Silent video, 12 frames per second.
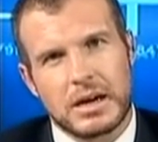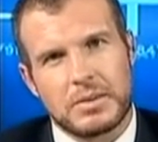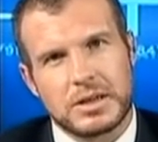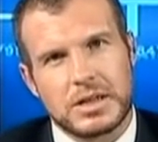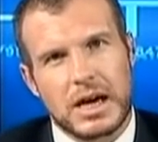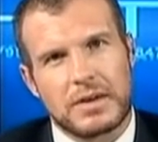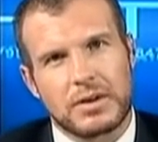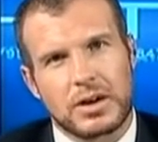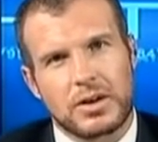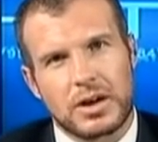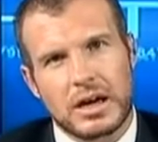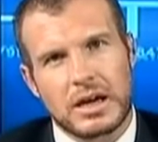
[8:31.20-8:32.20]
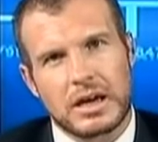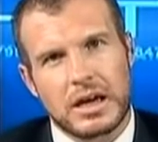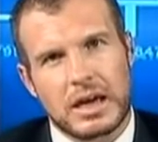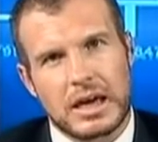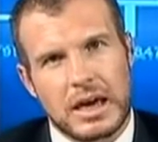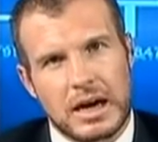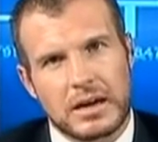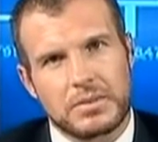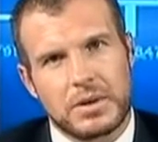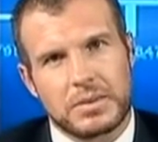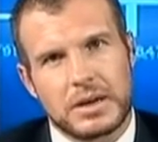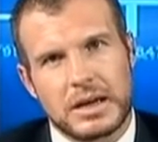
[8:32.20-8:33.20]
but you have a growing young
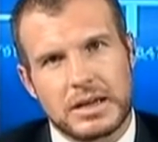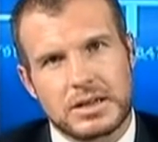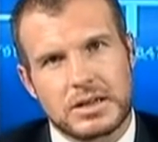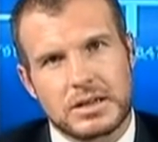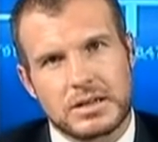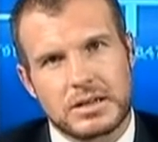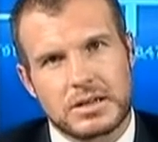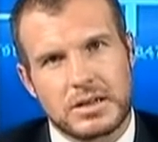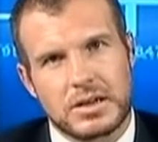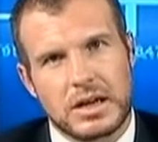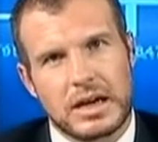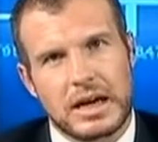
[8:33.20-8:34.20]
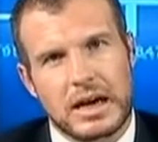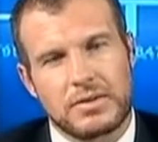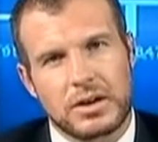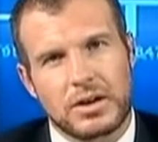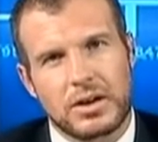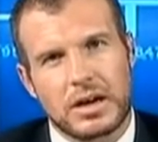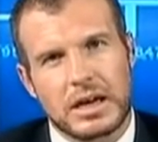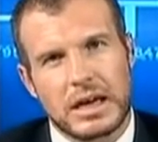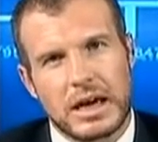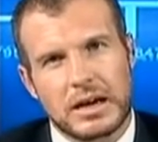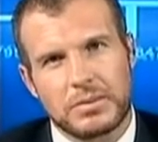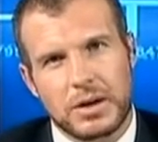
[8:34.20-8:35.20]
population. So you're going to have a growing
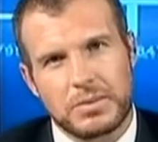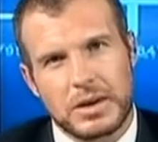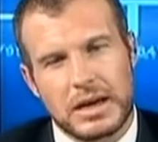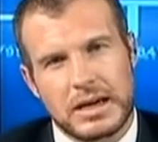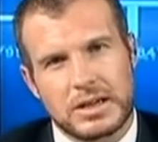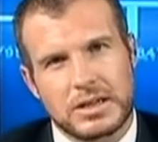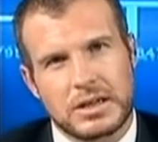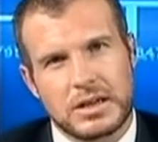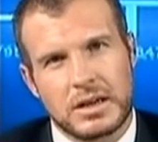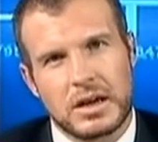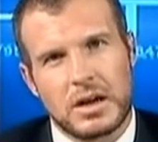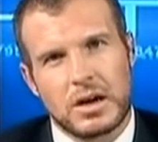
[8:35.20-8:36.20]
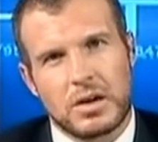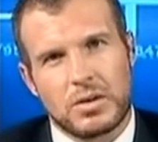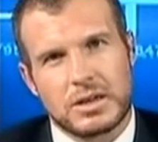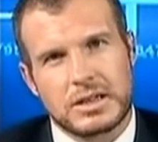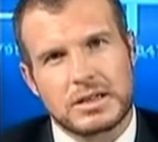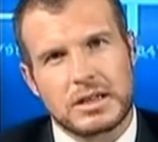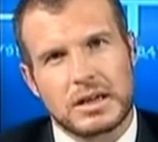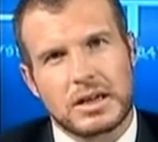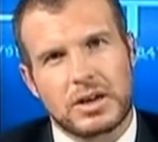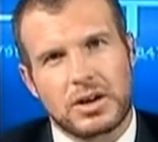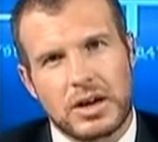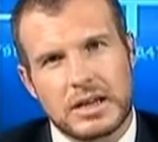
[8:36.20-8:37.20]
young population which is
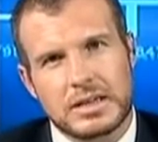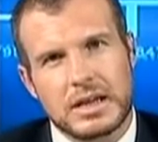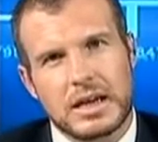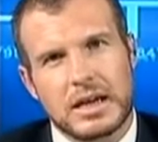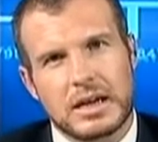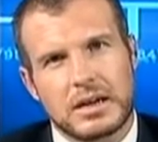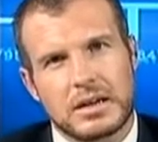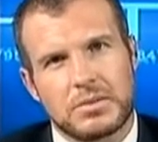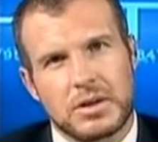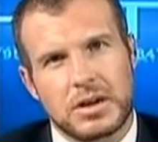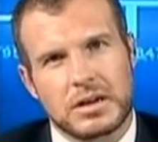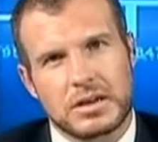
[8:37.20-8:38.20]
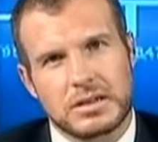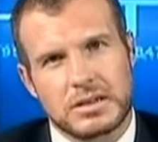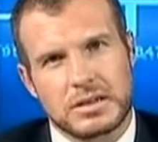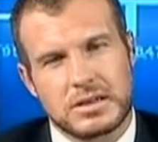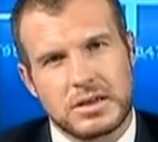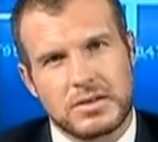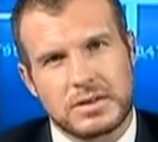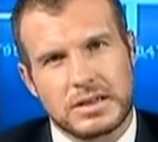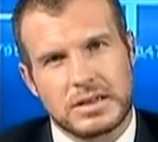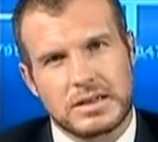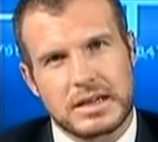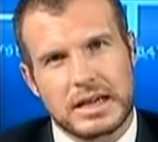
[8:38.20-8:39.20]
increasingly going to demand goods and
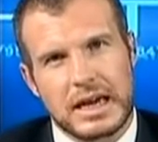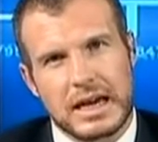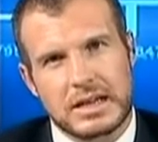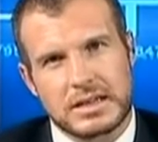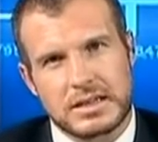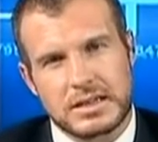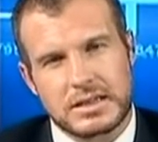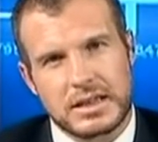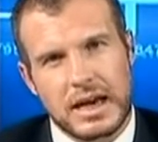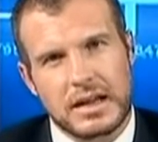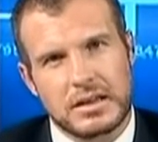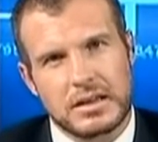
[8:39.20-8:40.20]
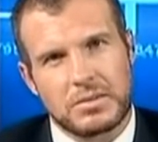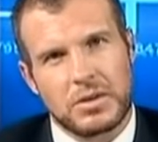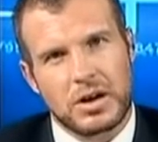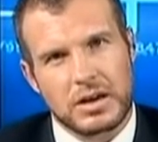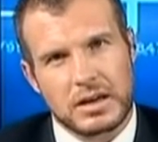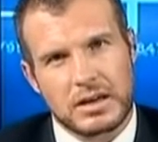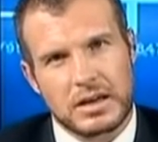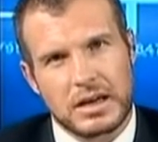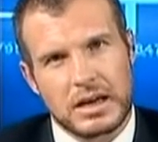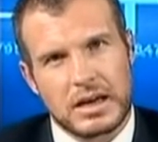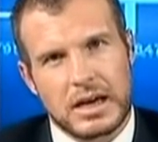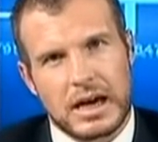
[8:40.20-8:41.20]
services. And again, just the scale of the market
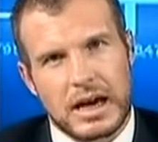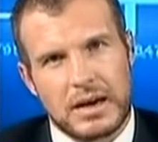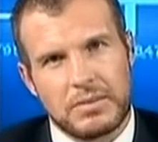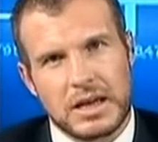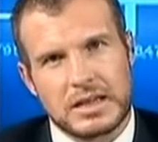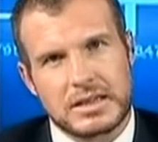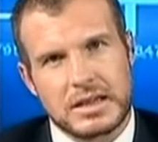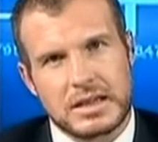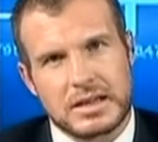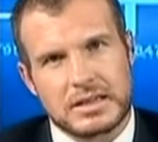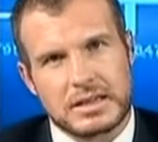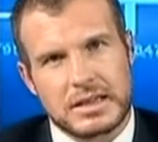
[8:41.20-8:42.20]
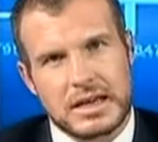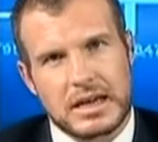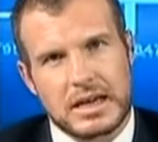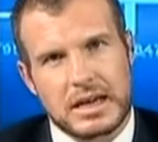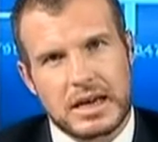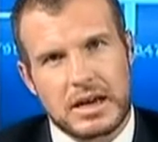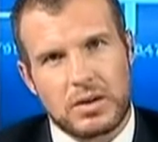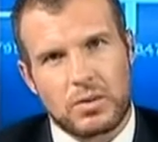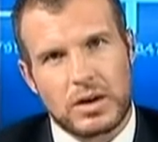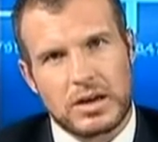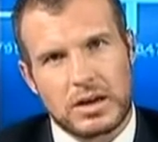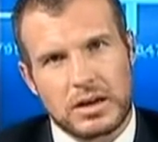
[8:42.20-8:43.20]
means that, as I say,
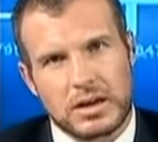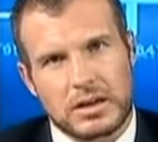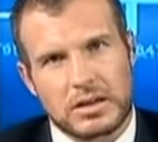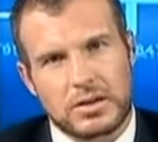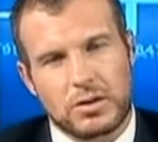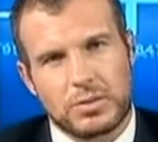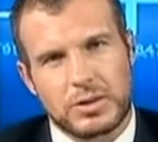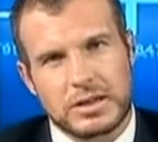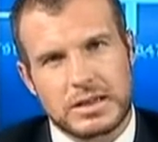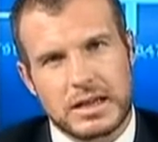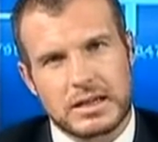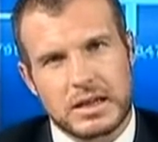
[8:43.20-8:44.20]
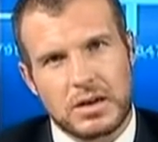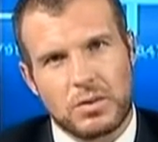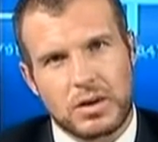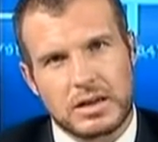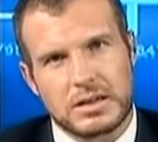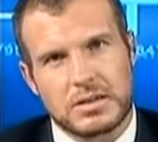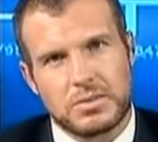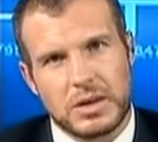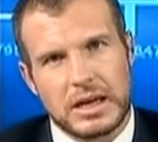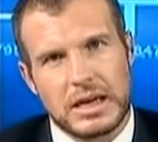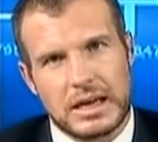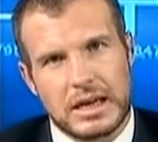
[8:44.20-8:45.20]
when you look at the corporate sector, you want to
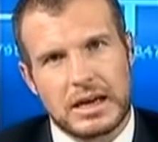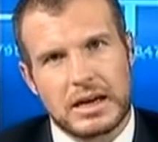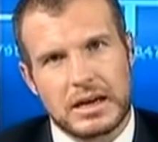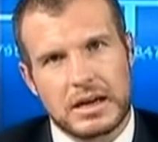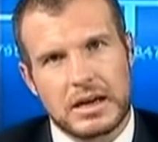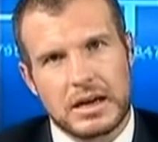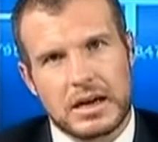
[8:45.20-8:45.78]
be here